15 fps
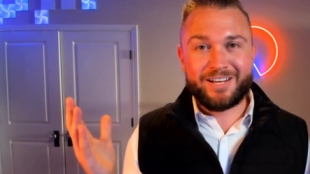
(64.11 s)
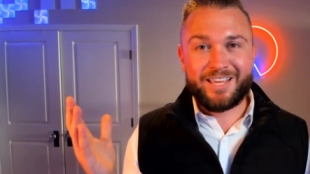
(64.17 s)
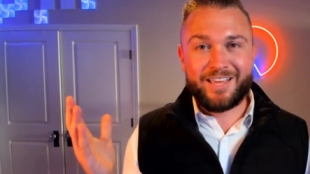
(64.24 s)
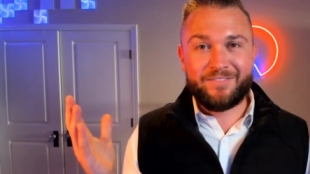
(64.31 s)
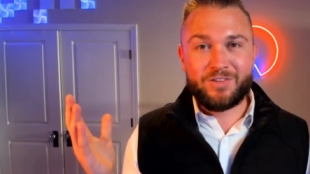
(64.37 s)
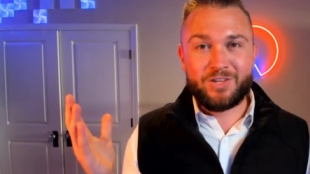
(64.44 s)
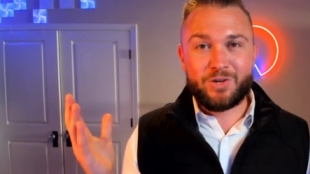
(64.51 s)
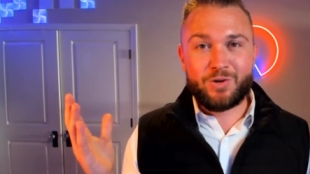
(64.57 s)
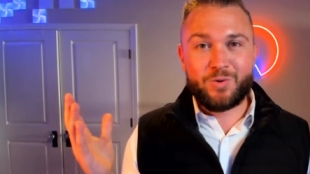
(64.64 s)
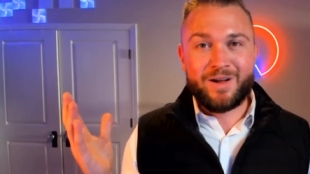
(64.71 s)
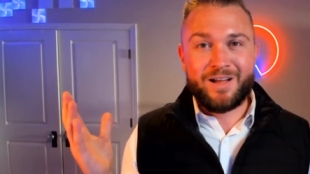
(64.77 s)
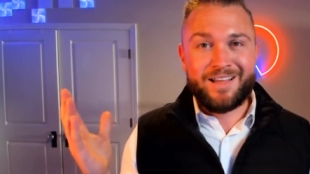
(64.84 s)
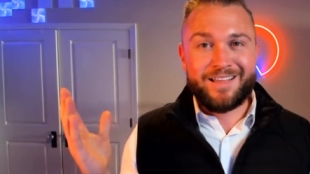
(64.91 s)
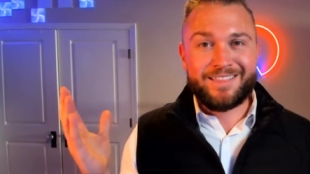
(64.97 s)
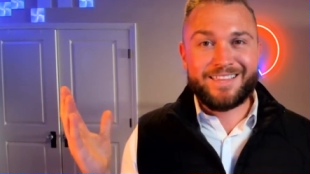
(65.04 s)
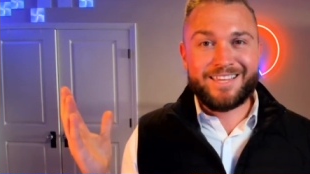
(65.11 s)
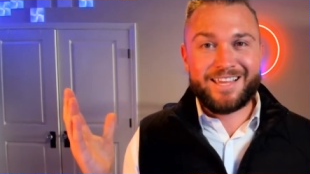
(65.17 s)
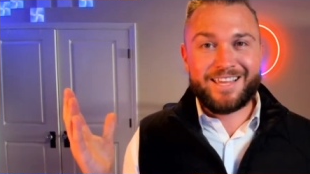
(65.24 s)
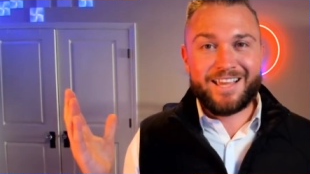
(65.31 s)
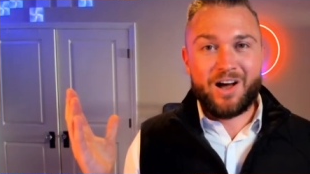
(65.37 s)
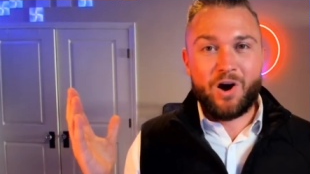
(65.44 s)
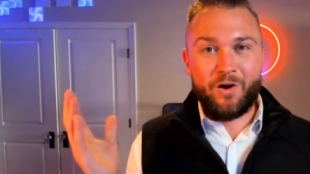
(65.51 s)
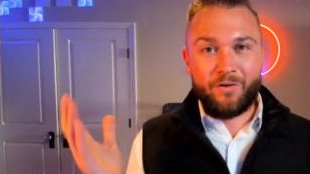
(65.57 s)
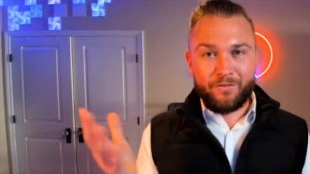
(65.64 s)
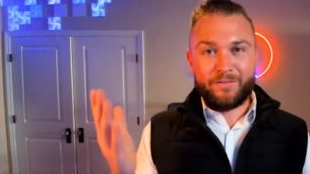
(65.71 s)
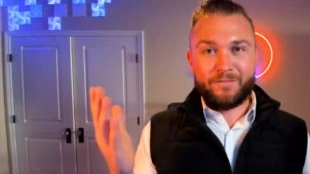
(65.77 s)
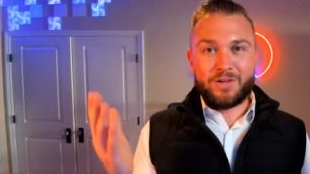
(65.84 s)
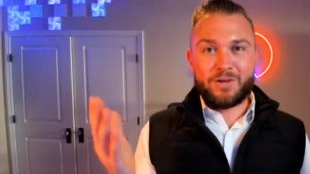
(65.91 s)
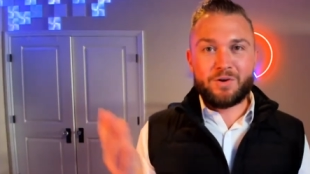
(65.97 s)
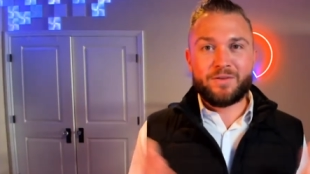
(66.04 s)
give you the
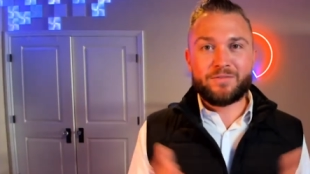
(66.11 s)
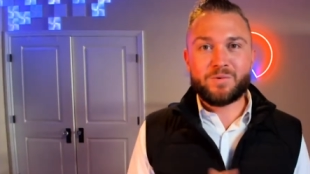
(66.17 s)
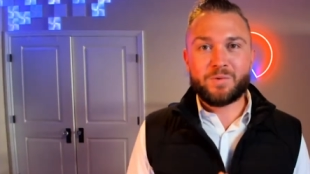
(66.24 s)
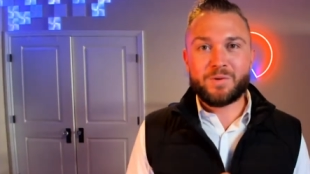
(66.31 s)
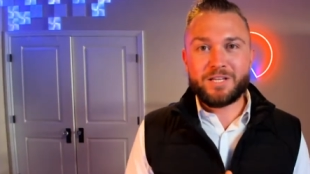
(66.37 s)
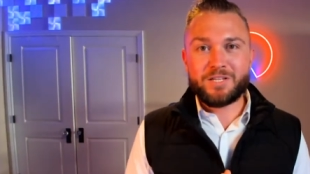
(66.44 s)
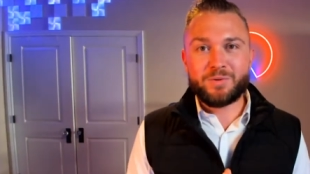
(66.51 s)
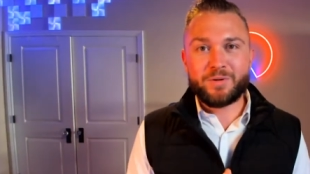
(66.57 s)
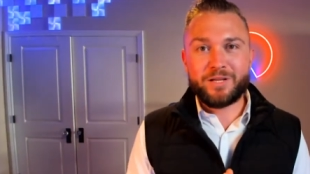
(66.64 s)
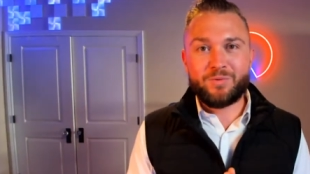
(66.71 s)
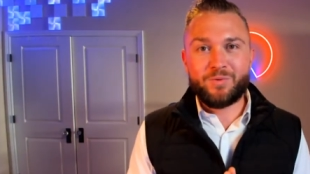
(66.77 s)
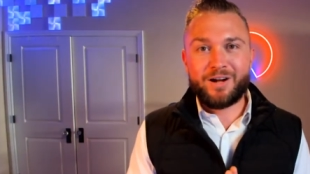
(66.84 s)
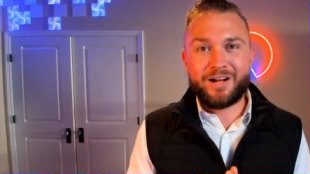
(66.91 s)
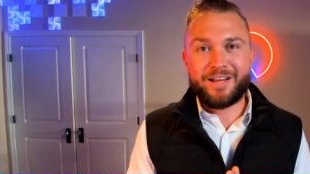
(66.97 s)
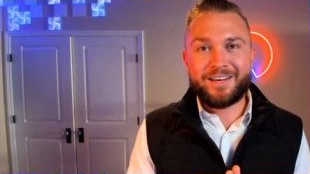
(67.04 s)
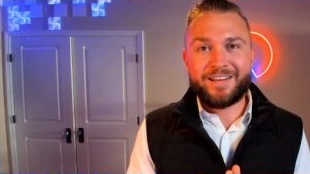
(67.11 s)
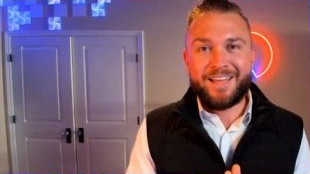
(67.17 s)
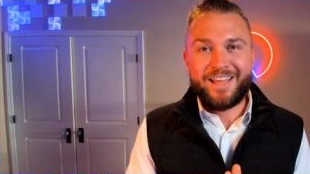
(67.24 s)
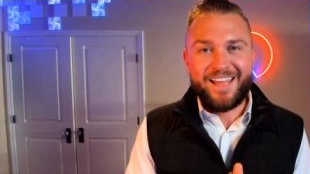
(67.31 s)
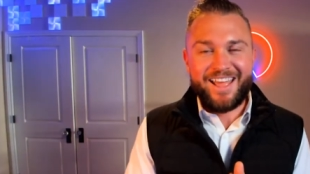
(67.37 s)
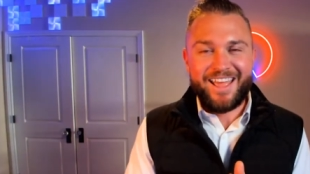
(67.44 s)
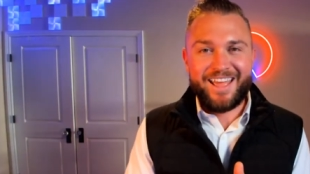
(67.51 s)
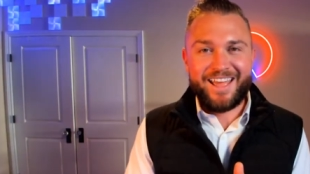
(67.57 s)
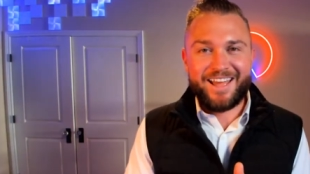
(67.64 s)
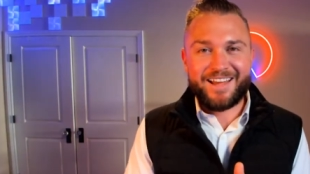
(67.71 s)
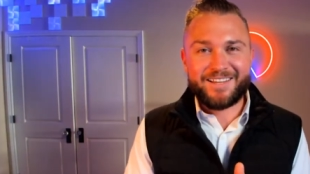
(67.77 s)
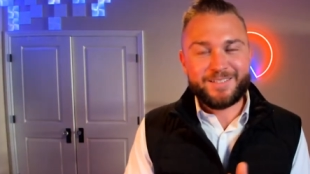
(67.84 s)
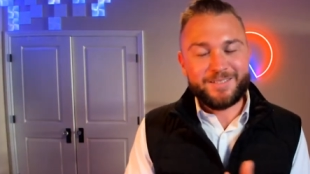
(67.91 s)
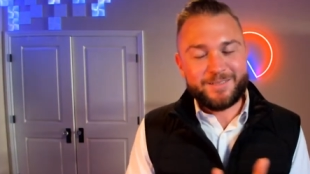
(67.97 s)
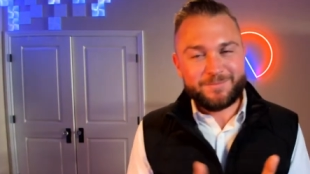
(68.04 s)
overview of twenty twenty-one
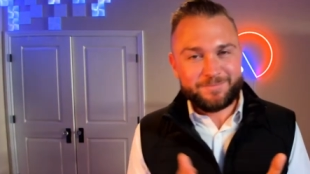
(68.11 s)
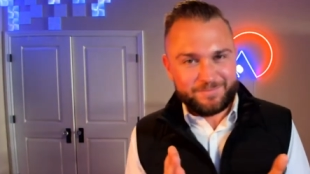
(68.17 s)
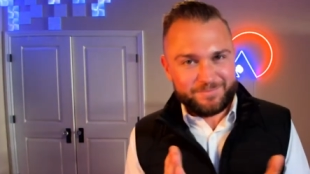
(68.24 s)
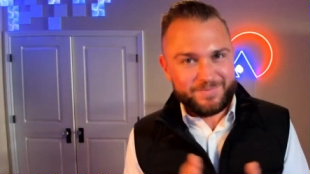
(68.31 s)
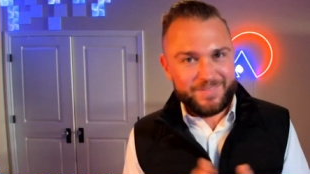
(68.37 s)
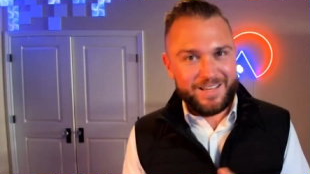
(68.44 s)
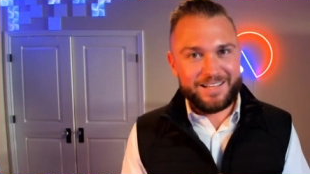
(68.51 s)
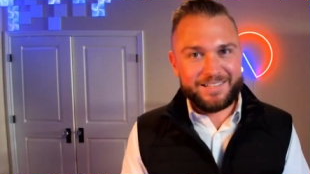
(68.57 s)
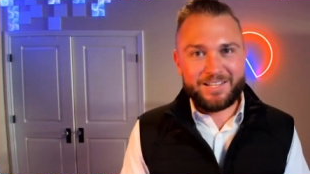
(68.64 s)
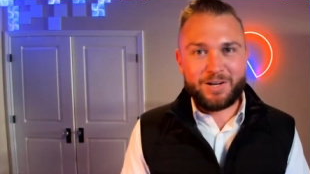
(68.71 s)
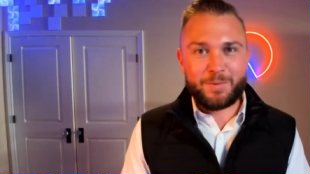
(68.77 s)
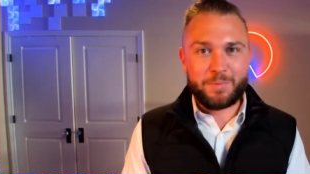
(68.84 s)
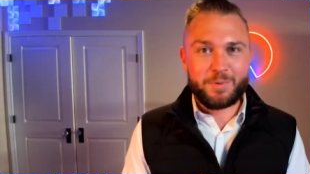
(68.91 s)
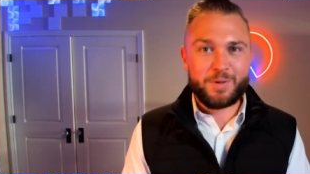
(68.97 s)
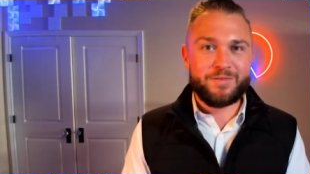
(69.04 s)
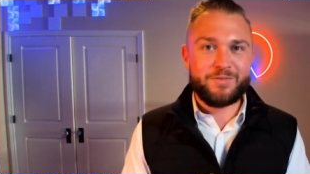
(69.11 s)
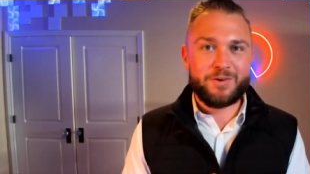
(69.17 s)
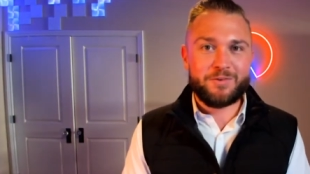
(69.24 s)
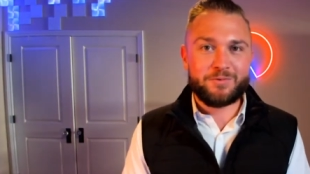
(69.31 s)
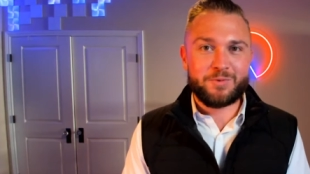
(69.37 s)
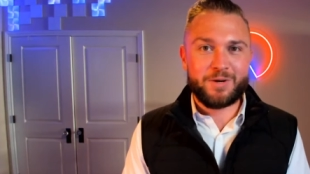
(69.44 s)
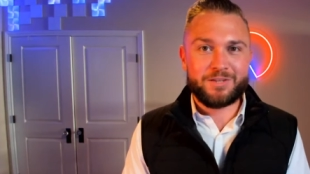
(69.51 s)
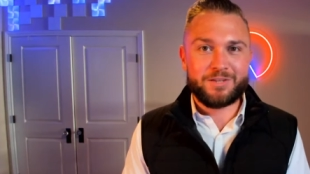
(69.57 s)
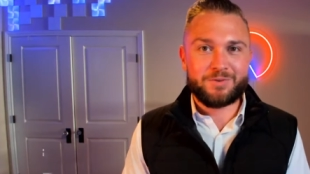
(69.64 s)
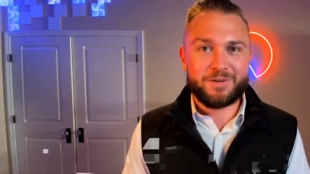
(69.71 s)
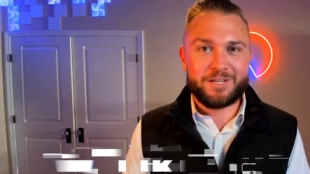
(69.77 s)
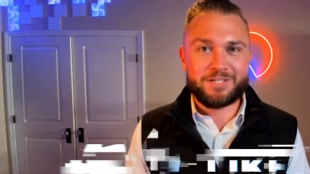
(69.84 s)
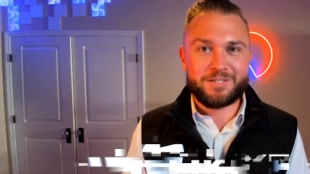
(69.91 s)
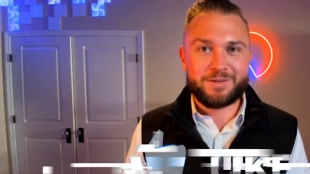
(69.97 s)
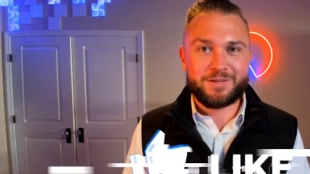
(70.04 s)
and a little preview of twenty
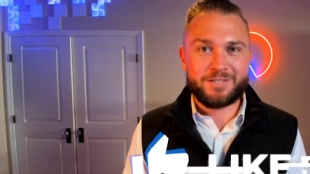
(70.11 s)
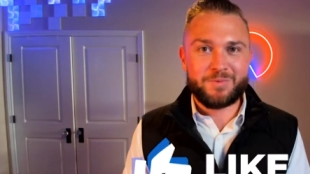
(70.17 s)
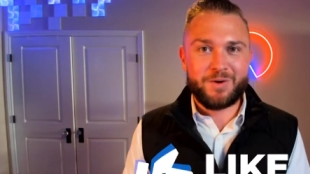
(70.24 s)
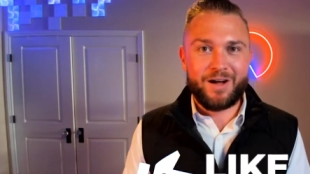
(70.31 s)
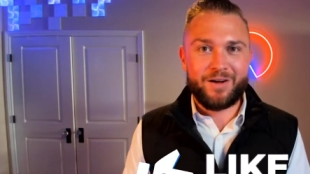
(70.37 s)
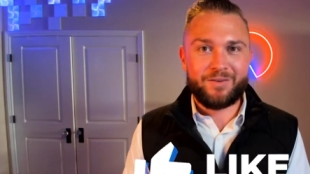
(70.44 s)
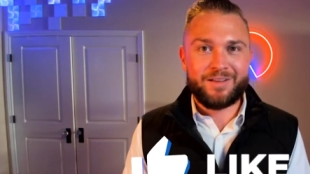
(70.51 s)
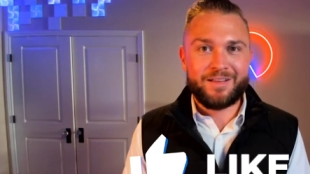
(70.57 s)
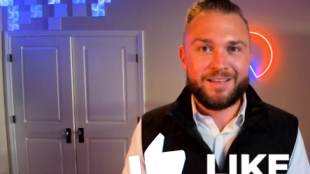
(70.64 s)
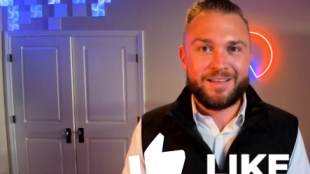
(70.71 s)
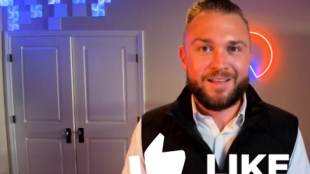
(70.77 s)
twenty-two as well.